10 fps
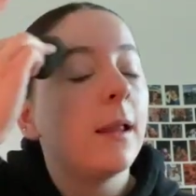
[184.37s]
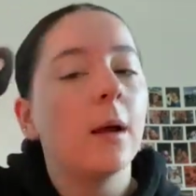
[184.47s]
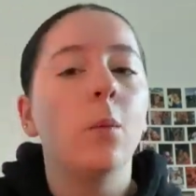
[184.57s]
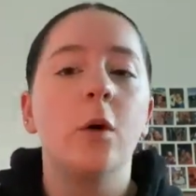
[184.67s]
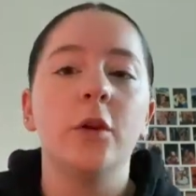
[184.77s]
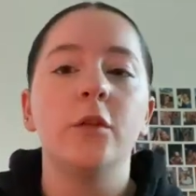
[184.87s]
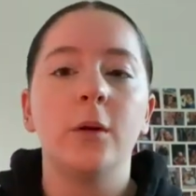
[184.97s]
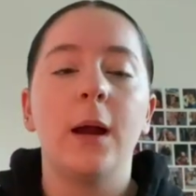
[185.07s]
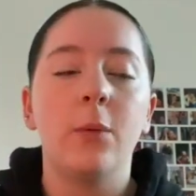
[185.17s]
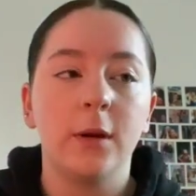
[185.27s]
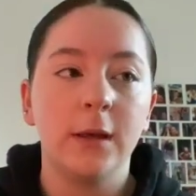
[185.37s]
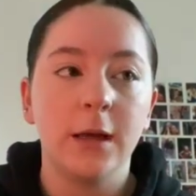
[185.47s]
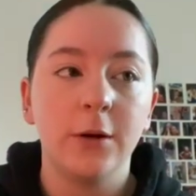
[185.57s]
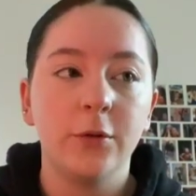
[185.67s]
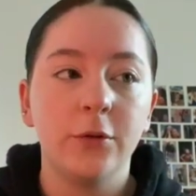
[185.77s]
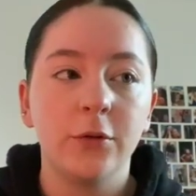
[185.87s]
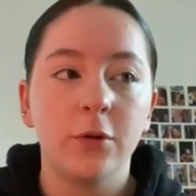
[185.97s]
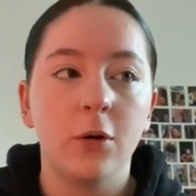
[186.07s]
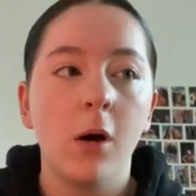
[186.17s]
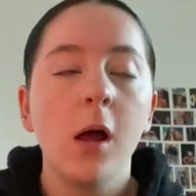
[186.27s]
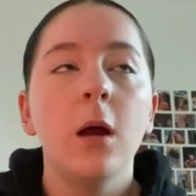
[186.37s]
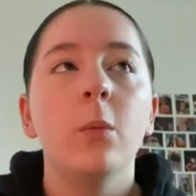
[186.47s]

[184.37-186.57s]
i like want to do i want to get a good score